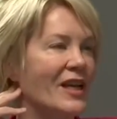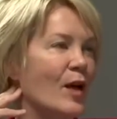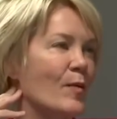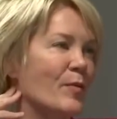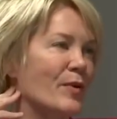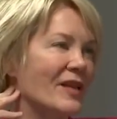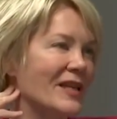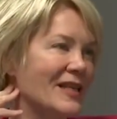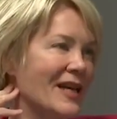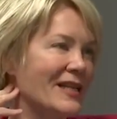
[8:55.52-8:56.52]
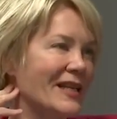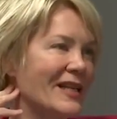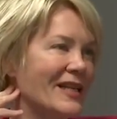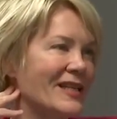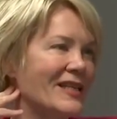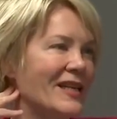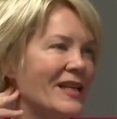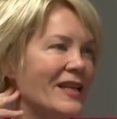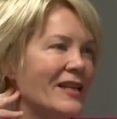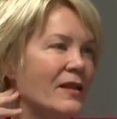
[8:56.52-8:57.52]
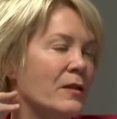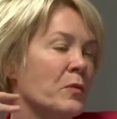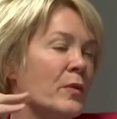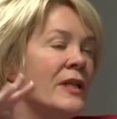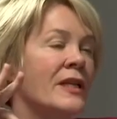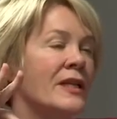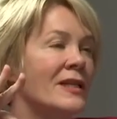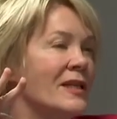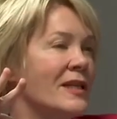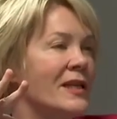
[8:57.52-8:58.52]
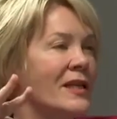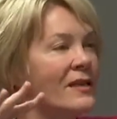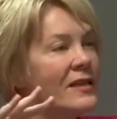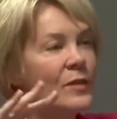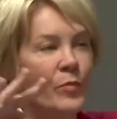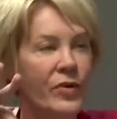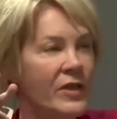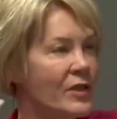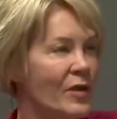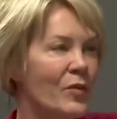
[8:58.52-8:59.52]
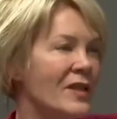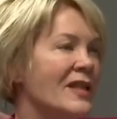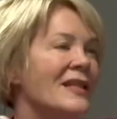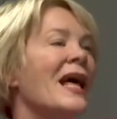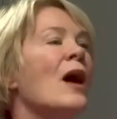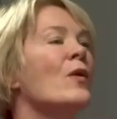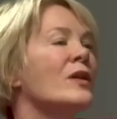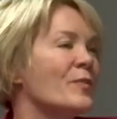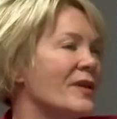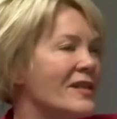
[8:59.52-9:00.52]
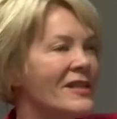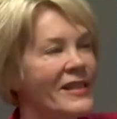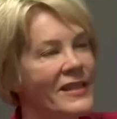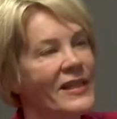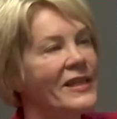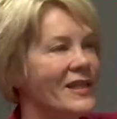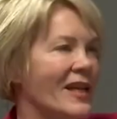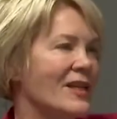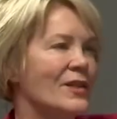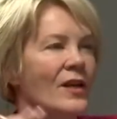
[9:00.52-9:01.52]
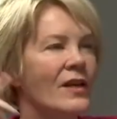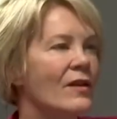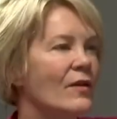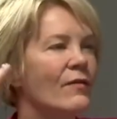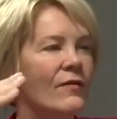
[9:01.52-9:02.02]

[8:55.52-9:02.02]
that come up with these ideas. We didn't think of this, but we'll allow it because these think tanks of